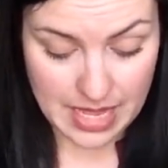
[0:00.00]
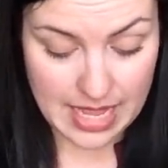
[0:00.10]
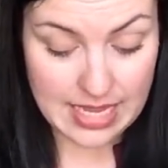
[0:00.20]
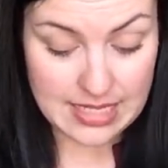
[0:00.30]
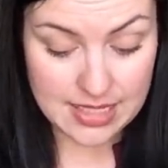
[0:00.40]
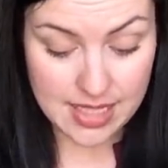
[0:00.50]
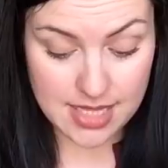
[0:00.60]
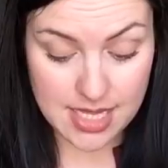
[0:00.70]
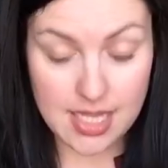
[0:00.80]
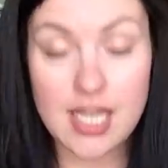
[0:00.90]

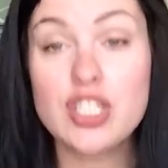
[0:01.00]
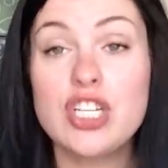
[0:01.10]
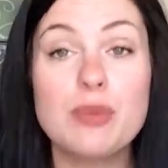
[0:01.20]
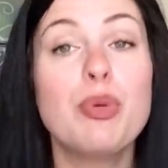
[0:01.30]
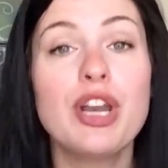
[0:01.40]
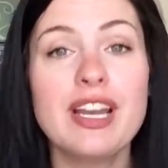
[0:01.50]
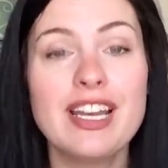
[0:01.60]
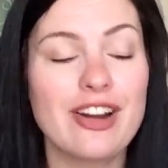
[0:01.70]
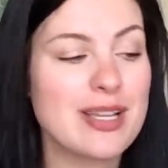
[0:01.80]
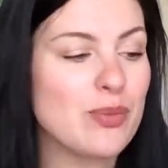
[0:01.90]
And the she put in
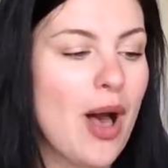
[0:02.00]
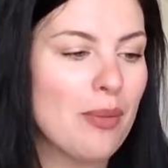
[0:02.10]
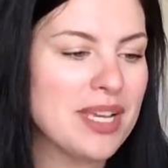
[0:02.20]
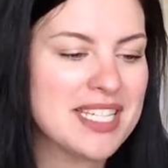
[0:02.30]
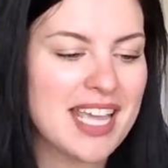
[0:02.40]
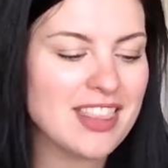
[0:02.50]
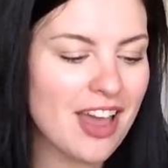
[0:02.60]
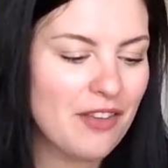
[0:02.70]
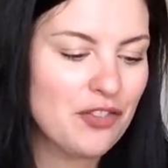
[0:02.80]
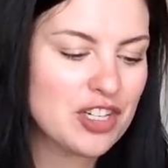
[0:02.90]
here as well because I
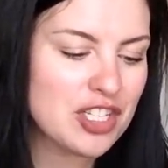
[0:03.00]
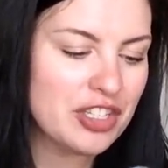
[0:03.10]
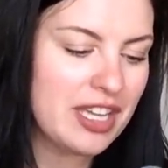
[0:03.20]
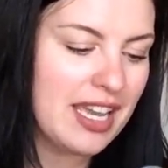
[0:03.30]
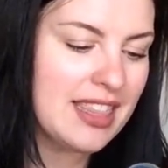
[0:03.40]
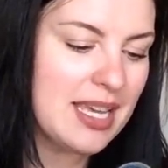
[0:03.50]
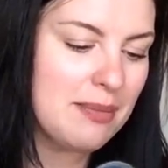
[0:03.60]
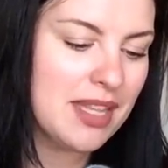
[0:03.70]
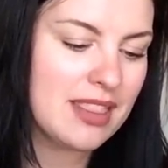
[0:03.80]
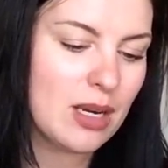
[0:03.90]
thought at first looking at
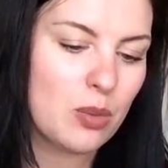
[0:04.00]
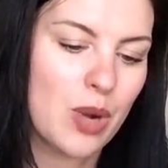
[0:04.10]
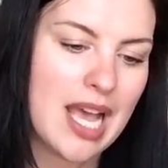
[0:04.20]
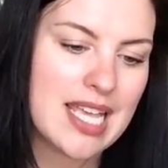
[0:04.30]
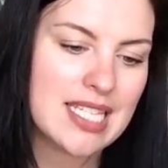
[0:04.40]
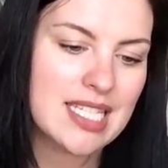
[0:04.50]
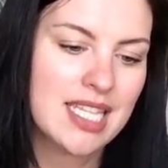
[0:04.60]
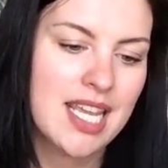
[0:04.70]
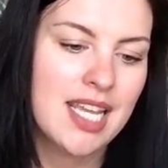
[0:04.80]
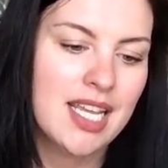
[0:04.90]
them that there
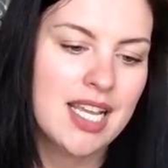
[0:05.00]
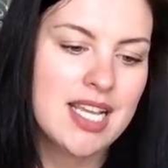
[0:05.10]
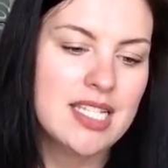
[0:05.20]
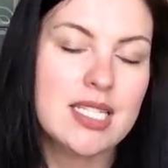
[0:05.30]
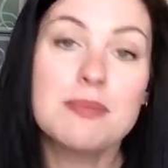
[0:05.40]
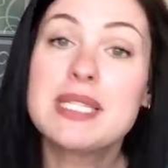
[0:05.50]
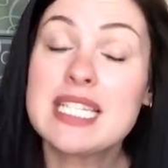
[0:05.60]
was some